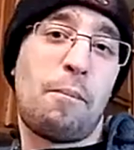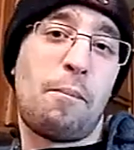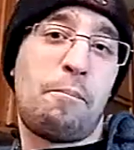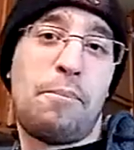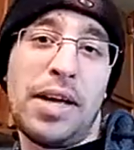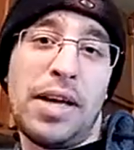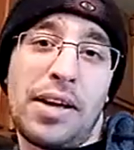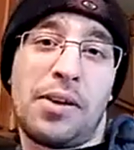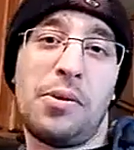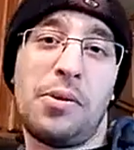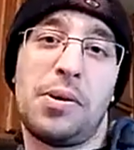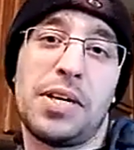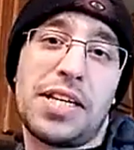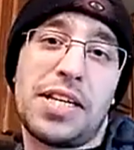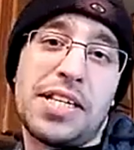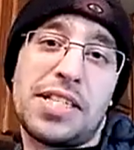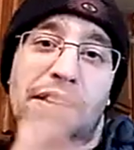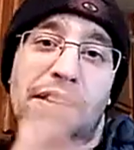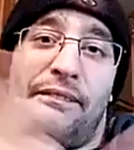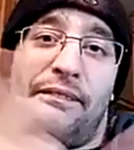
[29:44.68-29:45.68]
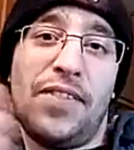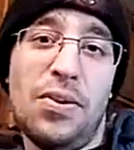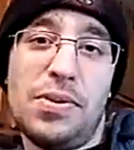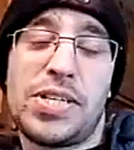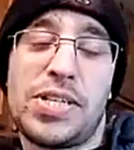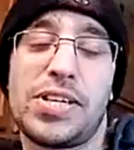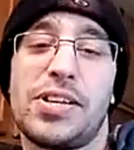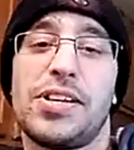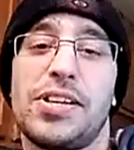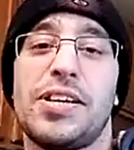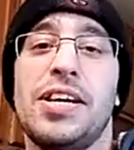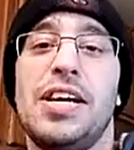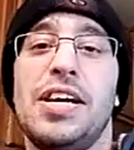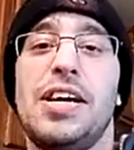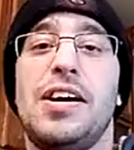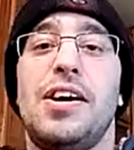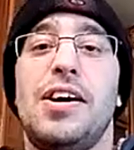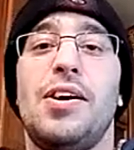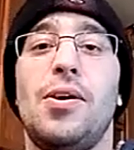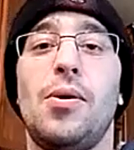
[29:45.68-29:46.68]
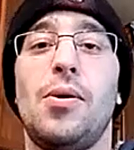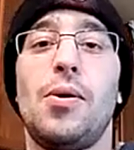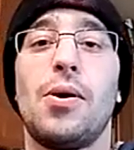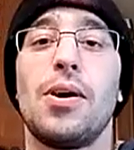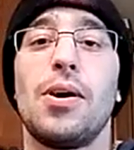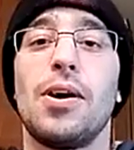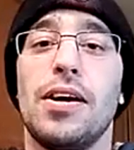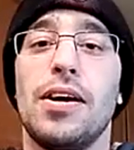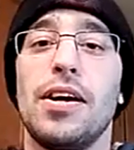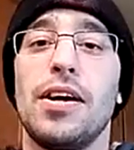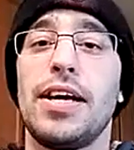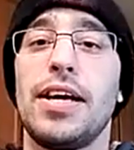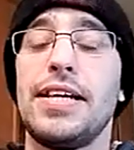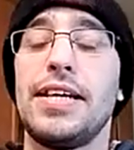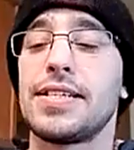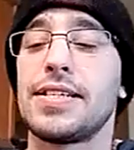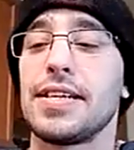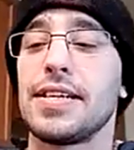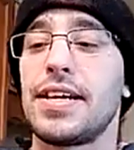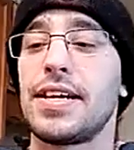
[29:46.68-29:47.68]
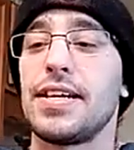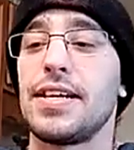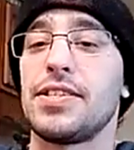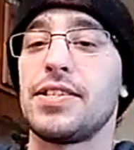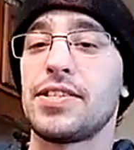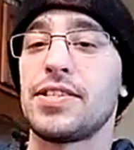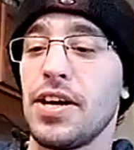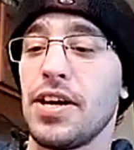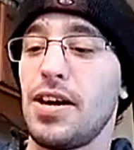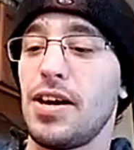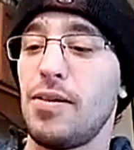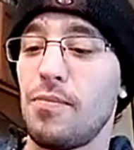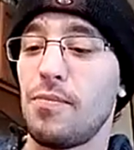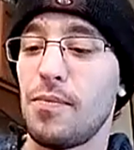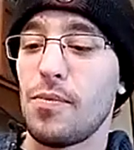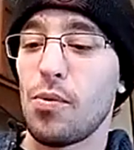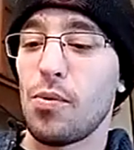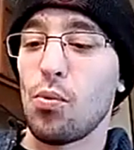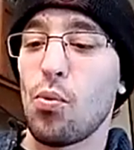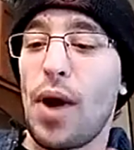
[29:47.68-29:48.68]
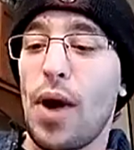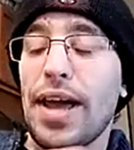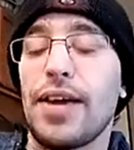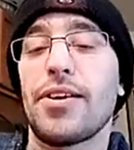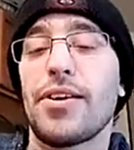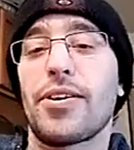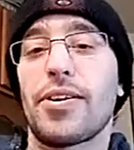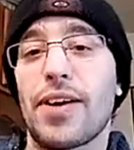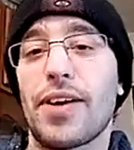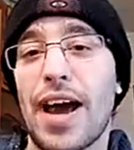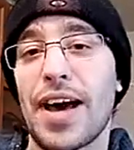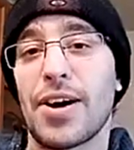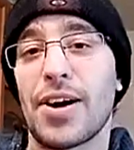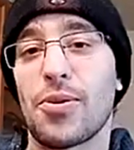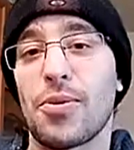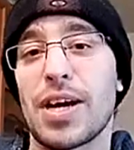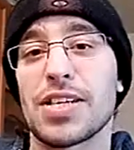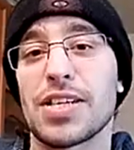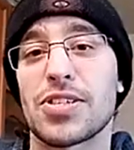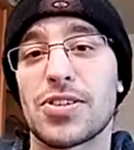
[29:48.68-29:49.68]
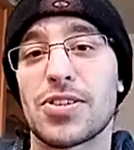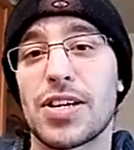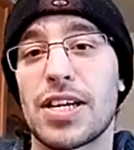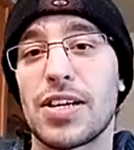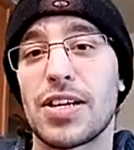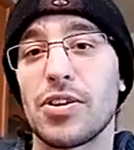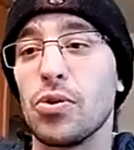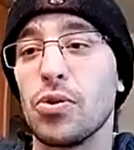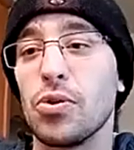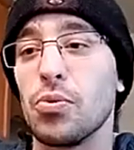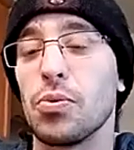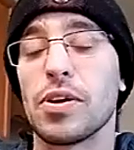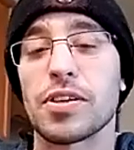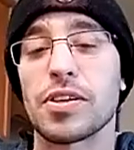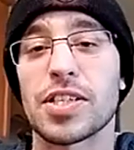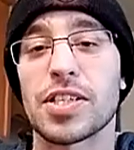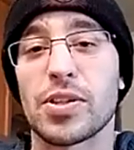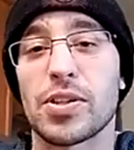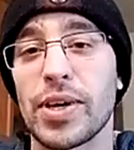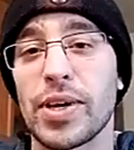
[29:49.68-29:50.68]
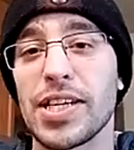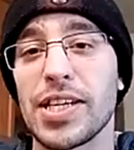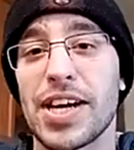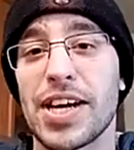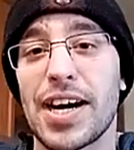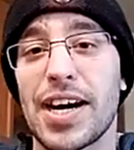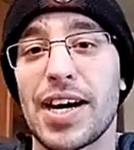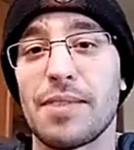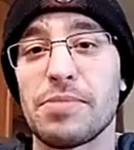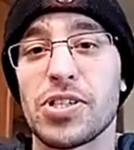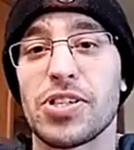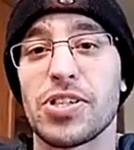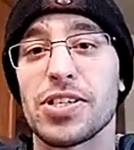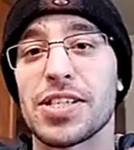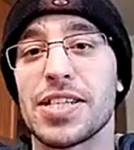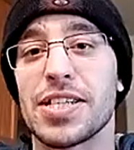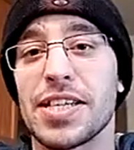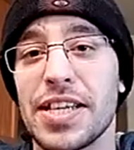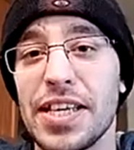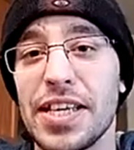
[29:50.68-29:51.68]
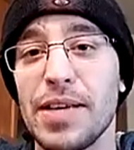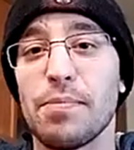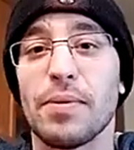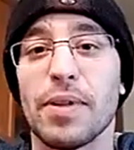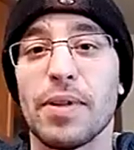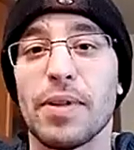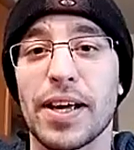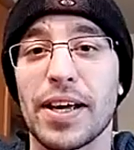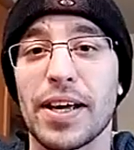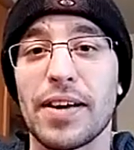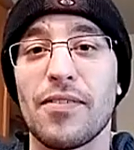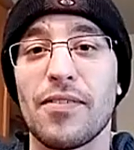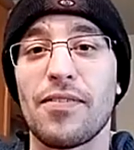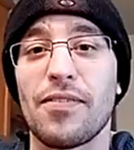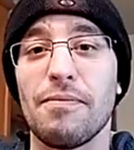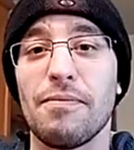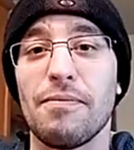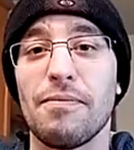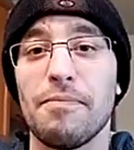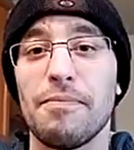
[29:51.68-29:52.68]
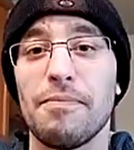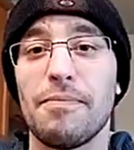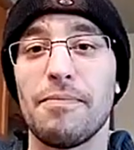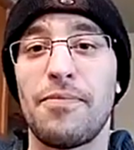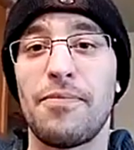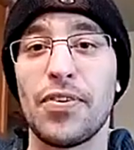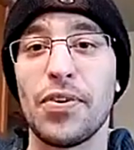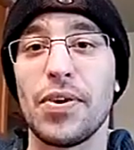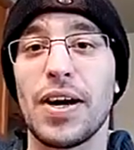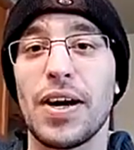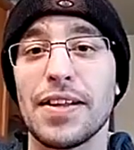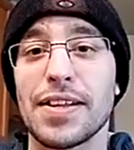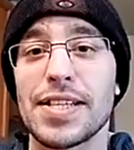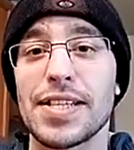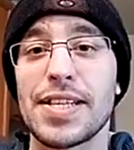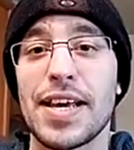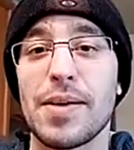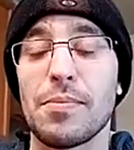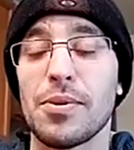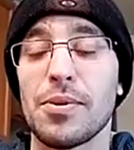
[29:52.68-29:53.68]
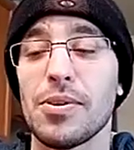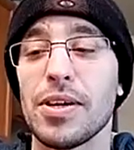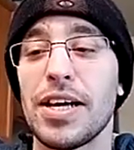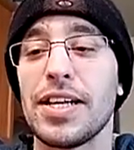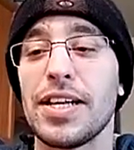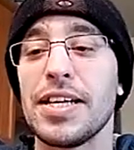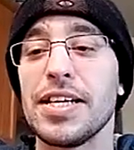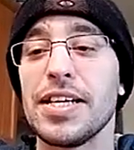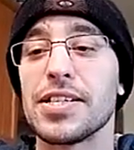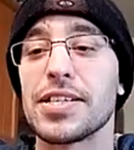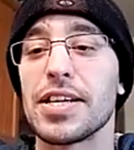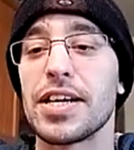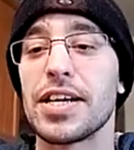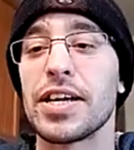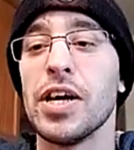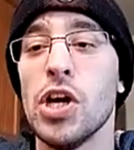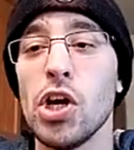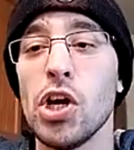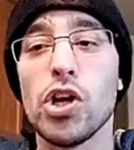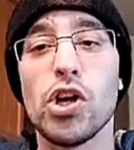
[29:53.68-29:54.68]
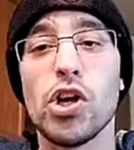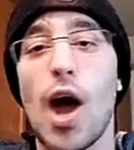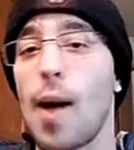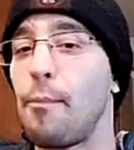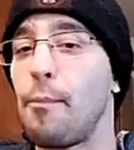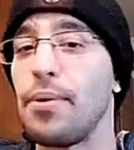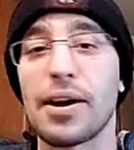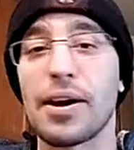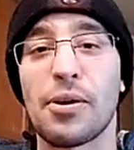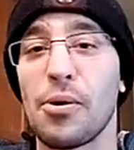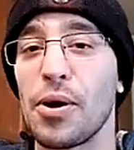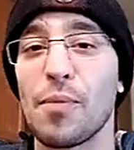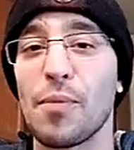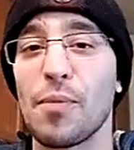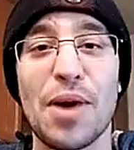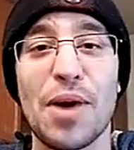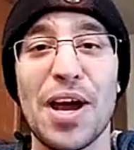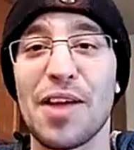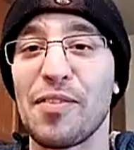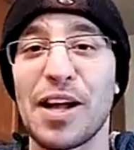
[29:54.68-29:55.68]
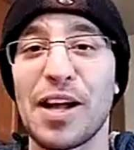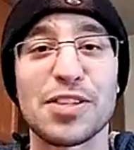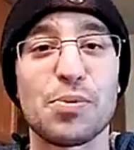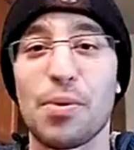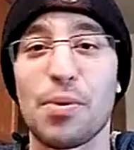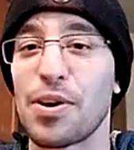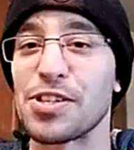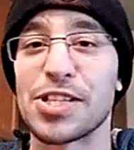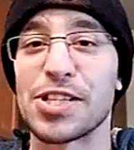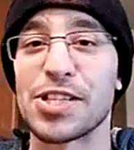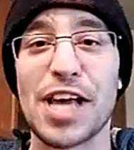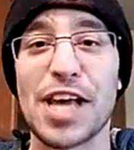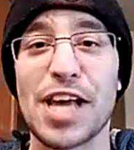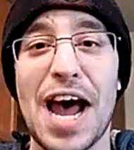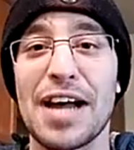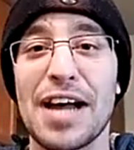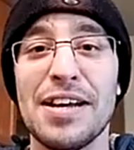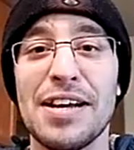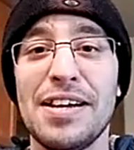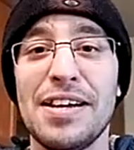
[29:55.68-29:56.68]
Bitcoin is the future, or it's like some waiter at a restaurant who works three jobs just to keep like food on the table, and he's like, yeah, Bitcoin, man, that's where it's at.